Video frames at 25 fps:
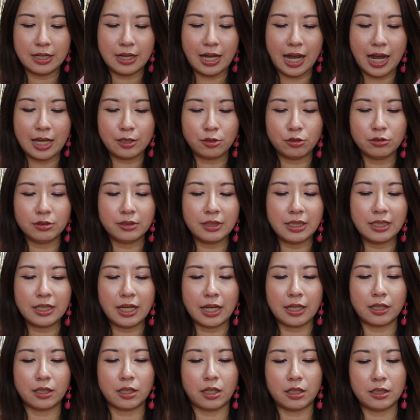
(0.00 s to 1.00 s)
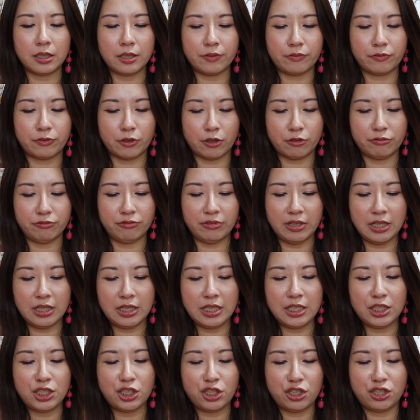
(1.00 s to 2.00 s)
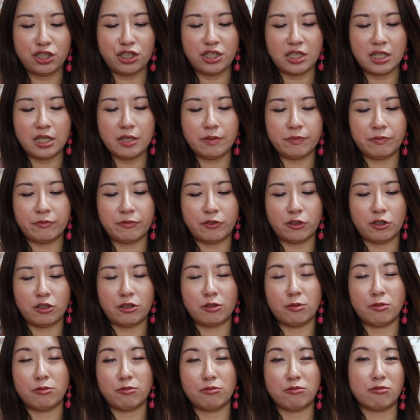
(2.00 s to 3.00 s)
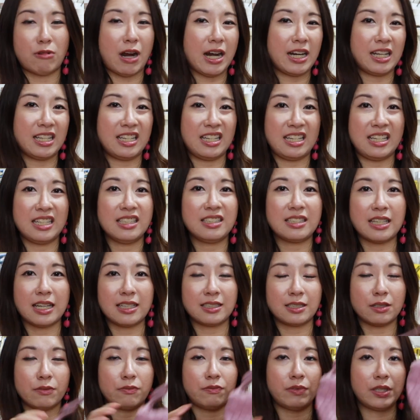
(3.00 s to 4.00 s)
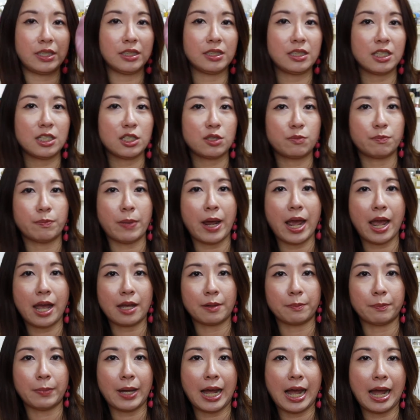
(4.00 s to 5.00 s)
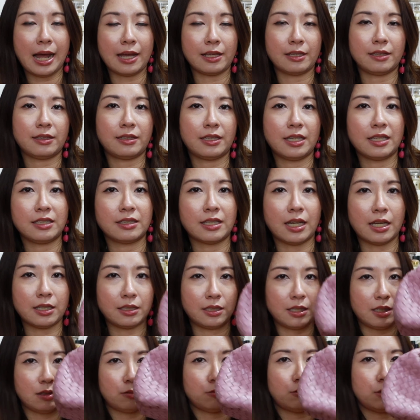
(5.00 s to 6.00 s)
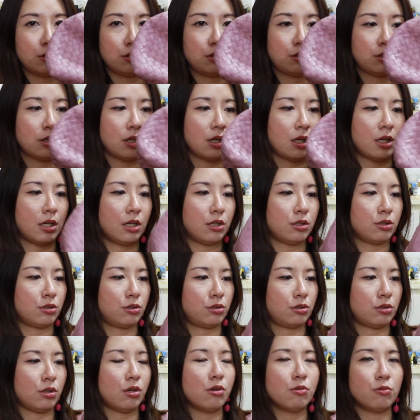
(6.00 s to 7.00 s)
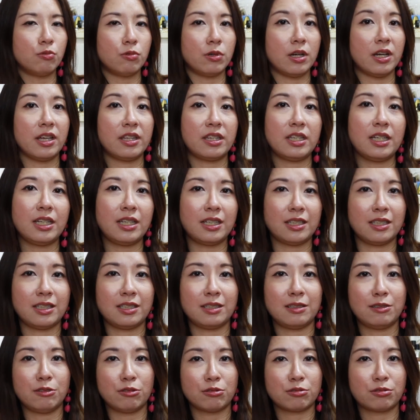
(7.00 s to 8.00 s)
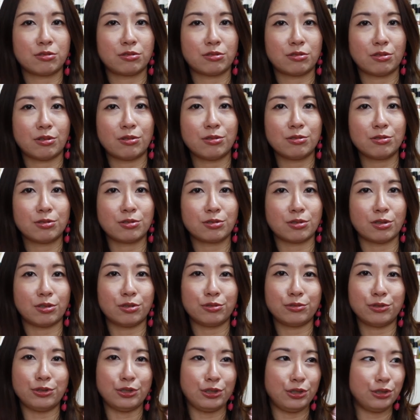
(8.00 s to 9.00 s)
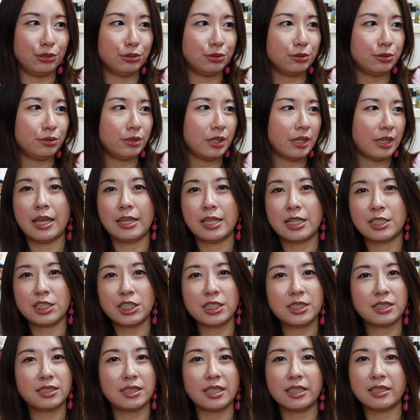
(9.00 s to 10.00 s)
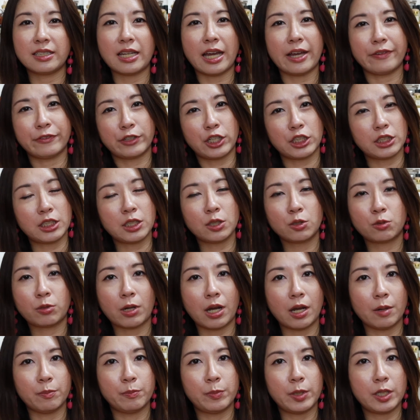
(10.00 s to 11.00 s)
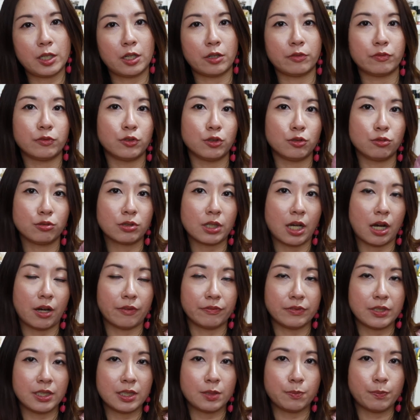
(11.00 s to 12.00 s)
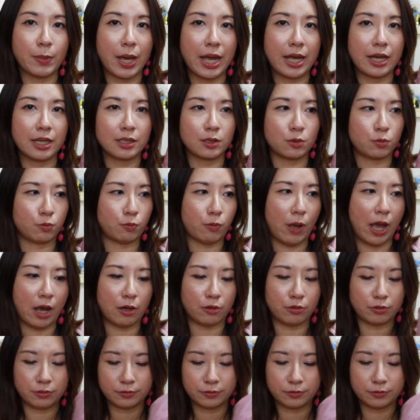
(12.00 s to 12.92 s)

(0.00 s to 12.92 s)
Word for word: I don't think I got it for really cheap for what it is as a vintage bag but I think that it was so worth it. It looks so, so new. And I just think that I've gotten quite a bit of use out of this bag as well.